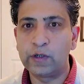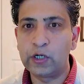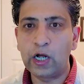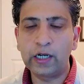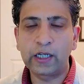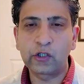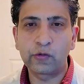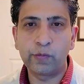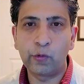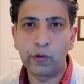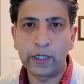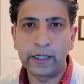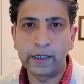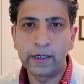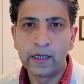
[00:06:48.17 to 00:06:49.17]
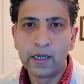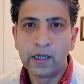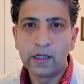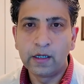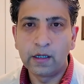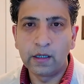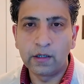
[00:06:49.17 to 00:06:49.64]
We're not exporting
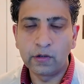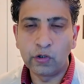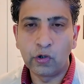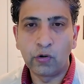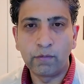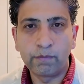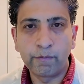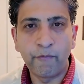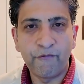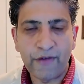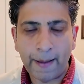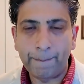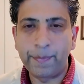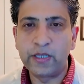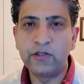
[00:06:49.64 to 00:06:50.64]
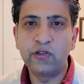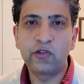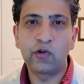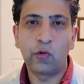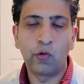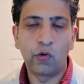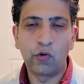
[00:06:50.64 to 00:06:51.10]

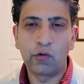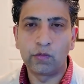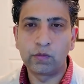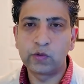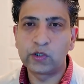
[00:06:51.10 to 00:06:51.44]
weapons or